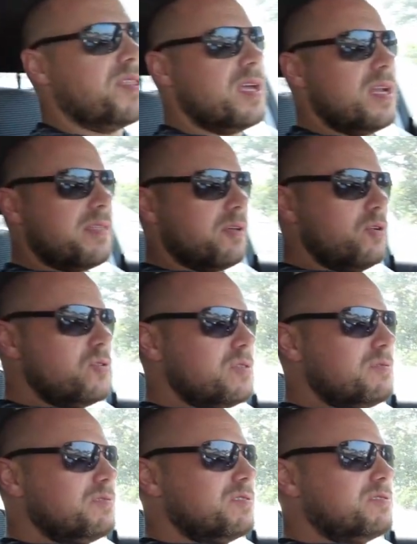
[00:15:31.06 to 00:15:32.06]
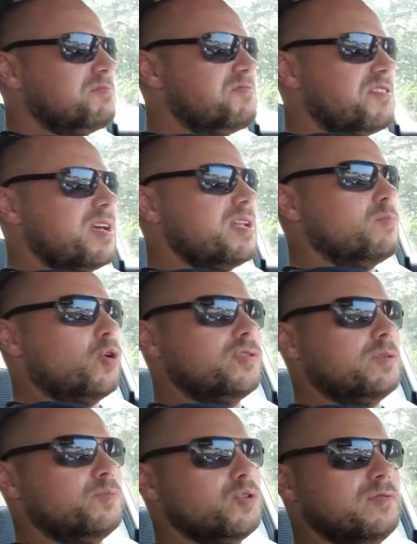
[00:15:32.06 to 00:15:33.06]
thirty thousand, very
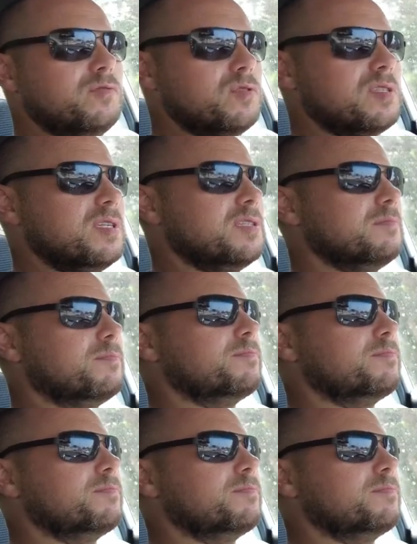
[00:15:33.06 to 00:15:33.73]
modern, beautiful stadium.